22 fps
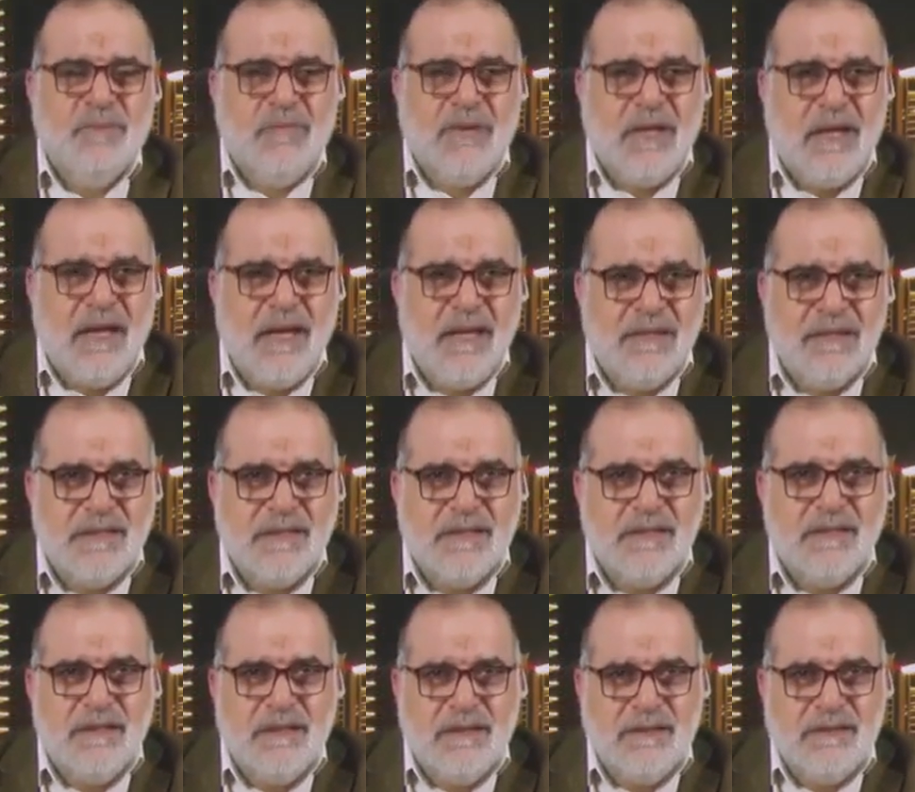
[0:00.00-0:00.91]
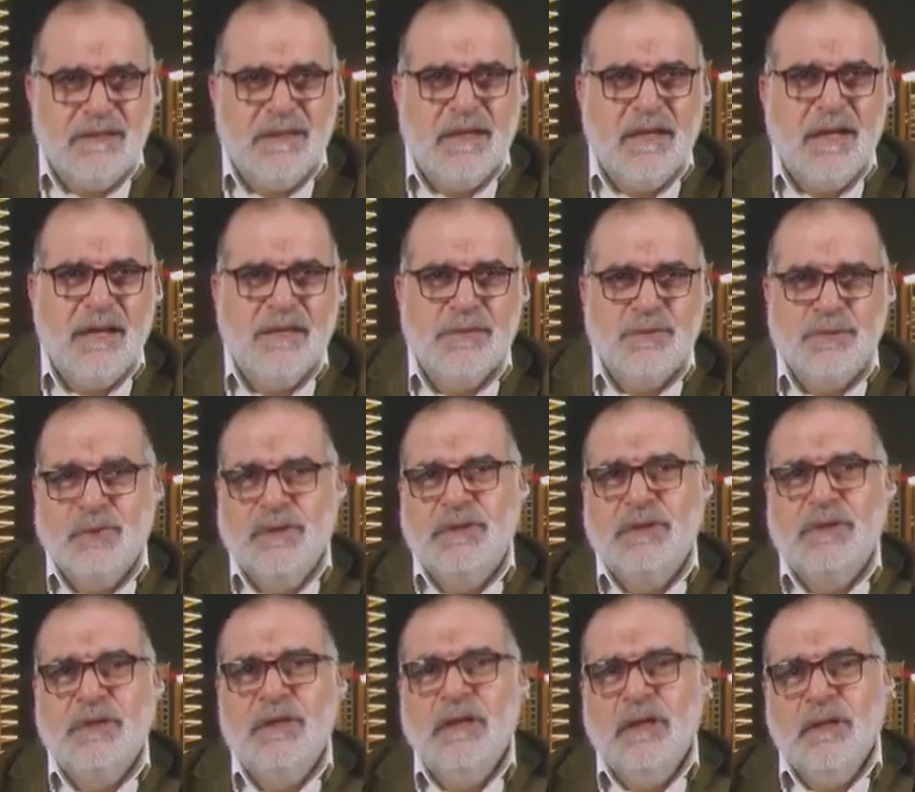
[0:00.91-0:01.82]
as is the case with
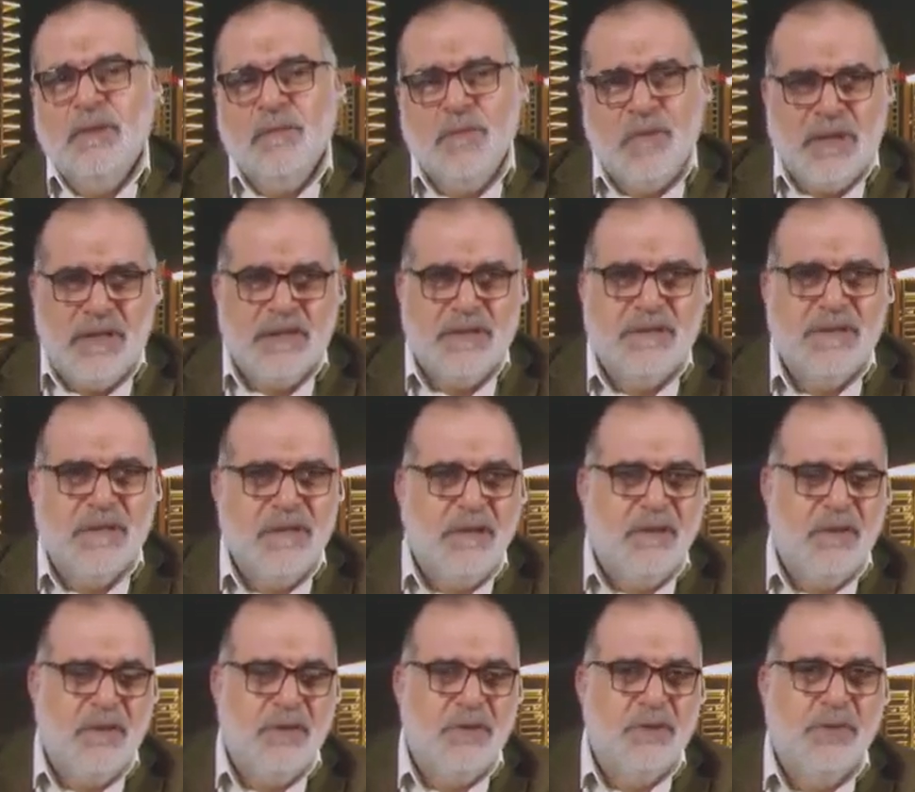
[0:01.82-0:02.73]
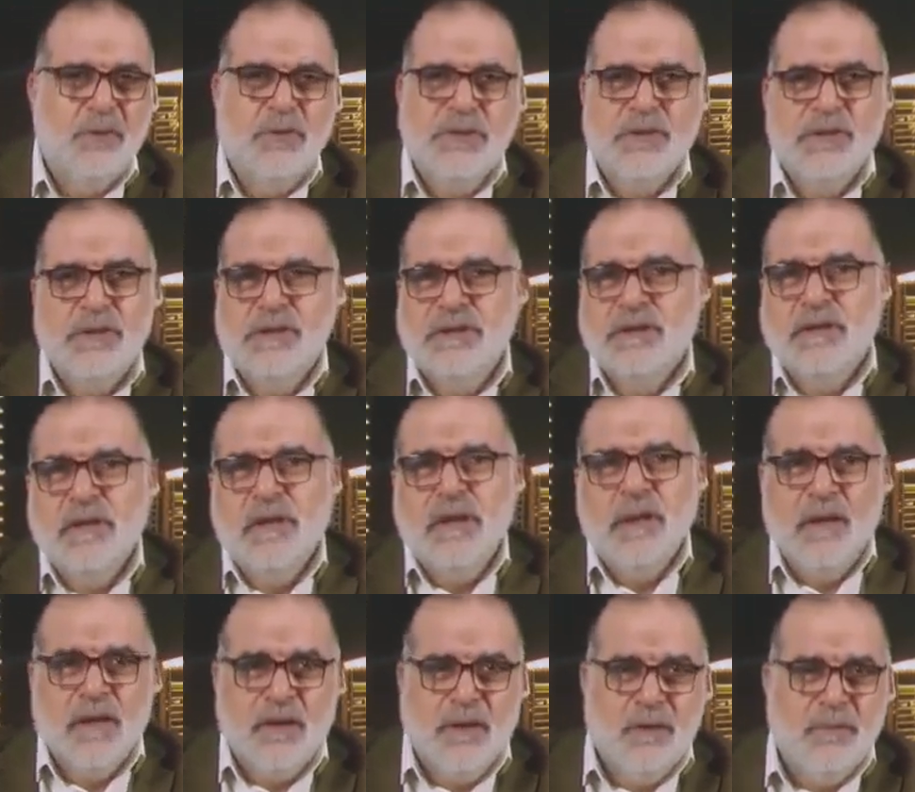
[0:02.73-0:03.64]
the Palestinian issue, which is
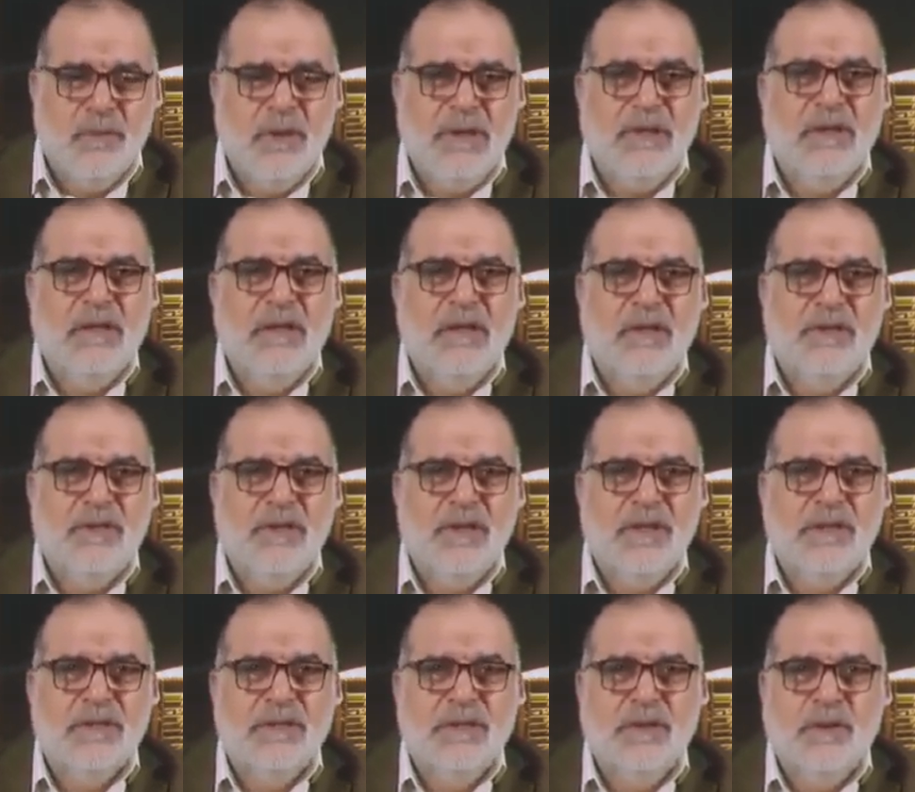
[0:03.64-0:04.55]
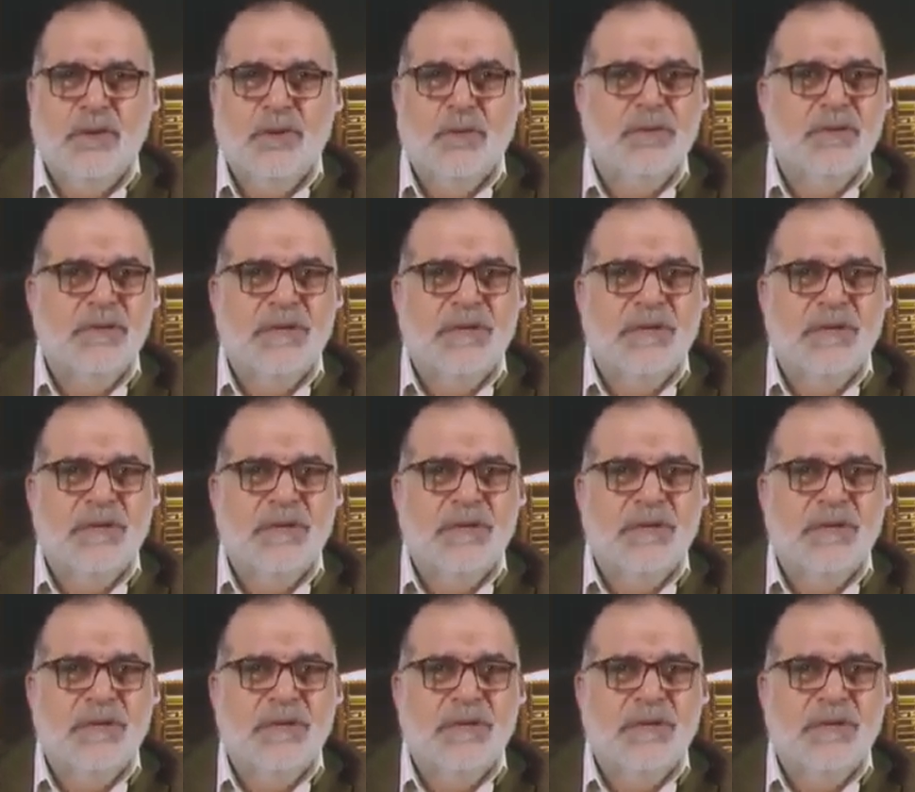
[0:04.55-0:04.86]
completely a just cause,